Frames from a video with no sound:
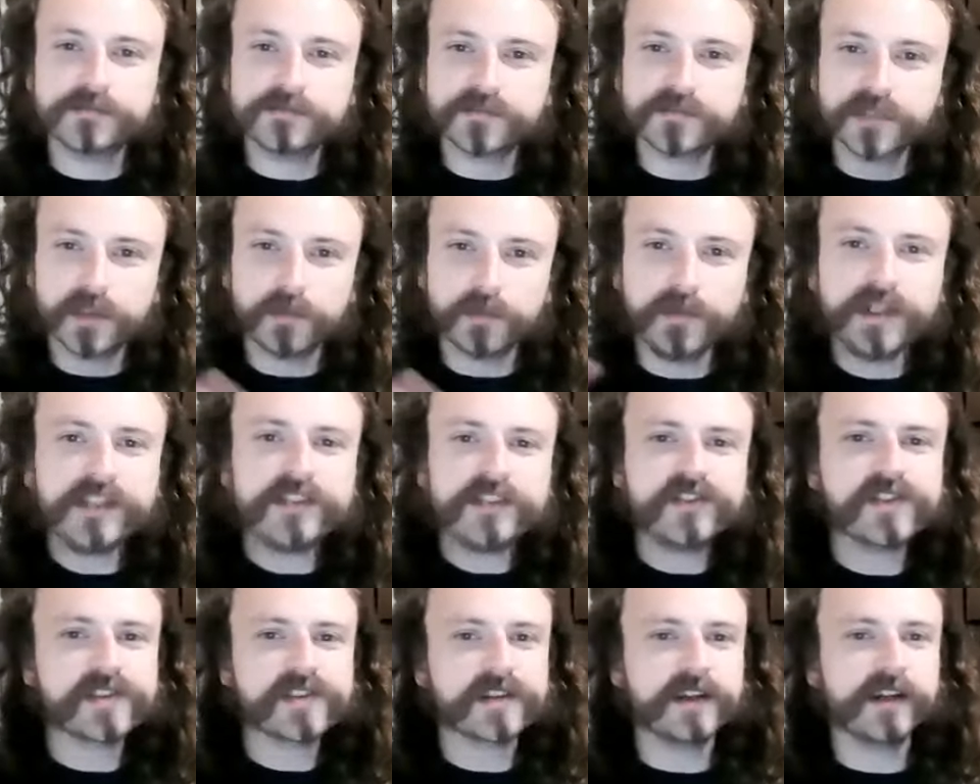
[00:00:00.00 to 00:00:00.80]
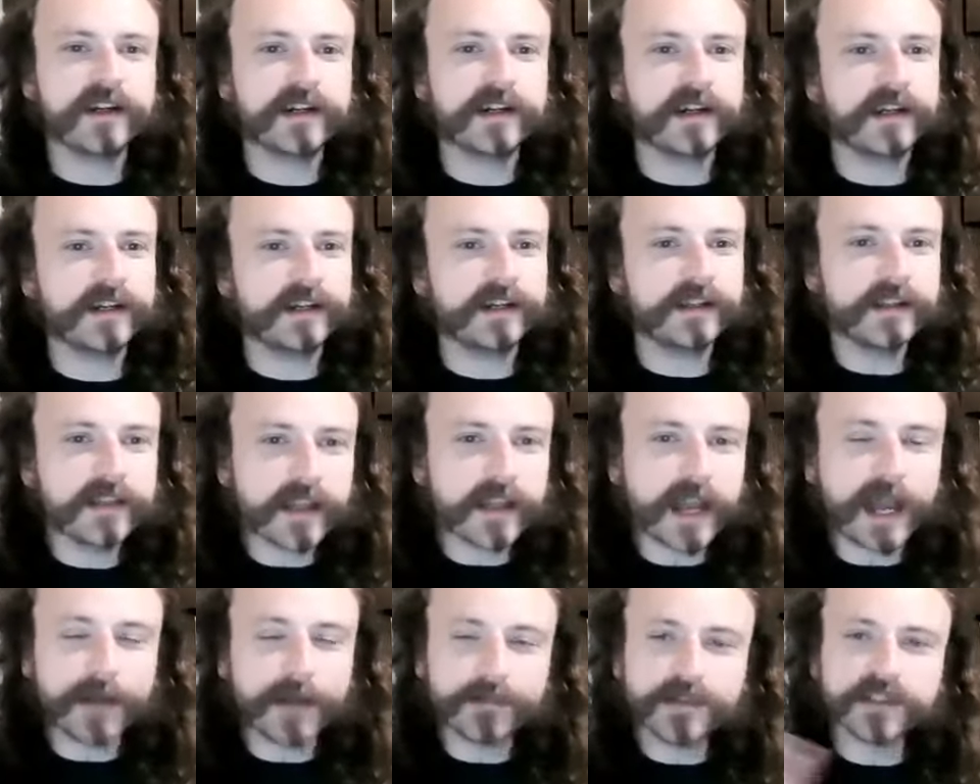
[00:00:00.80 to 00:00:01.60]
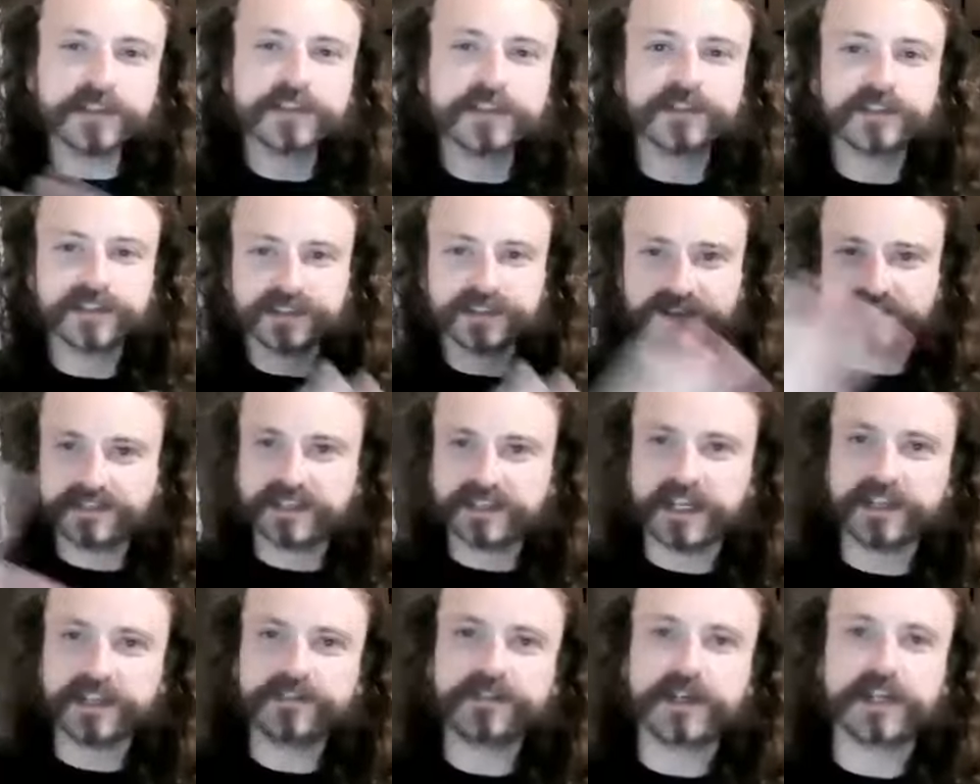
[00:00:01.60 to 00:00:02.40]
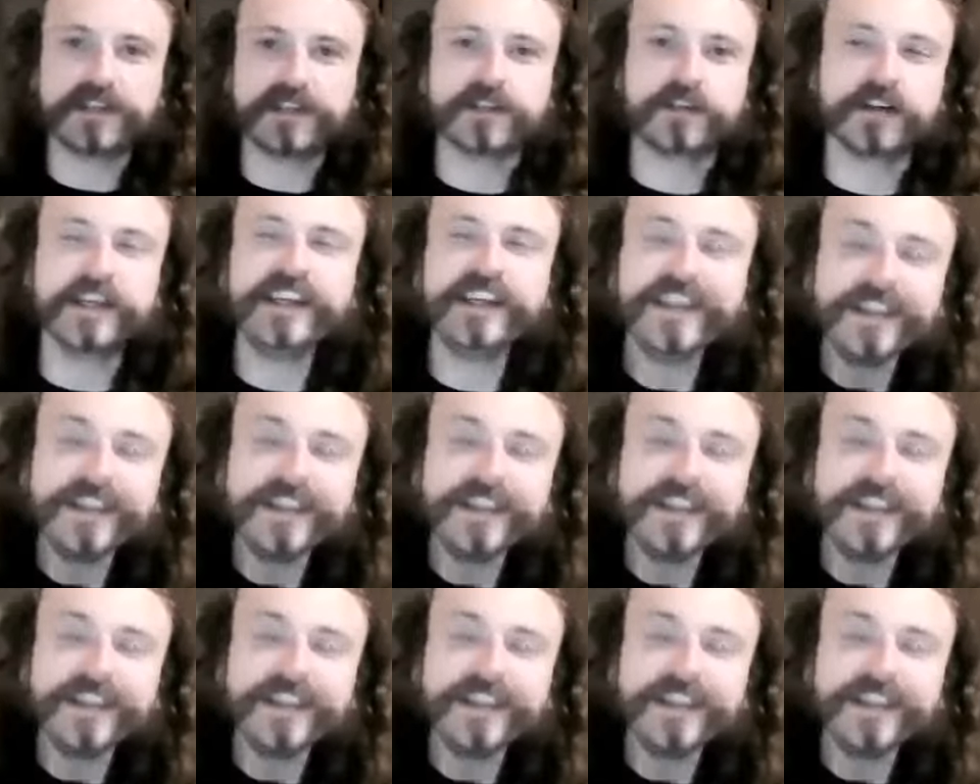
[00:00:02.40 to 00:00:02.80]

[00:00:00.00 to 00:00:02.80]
which I'm going to just sidetrack here.